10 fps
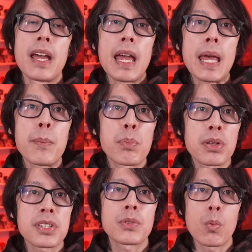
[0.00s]
and
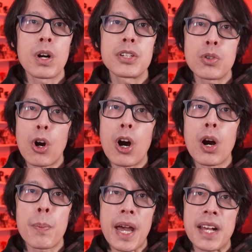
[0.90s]
plus 1 to all
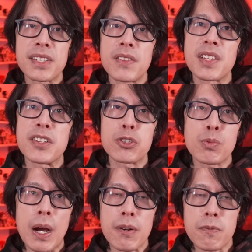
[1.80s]
passives on
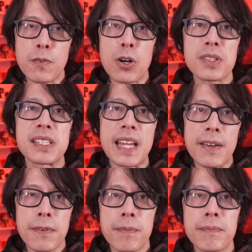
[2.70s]
Shroud of False Death.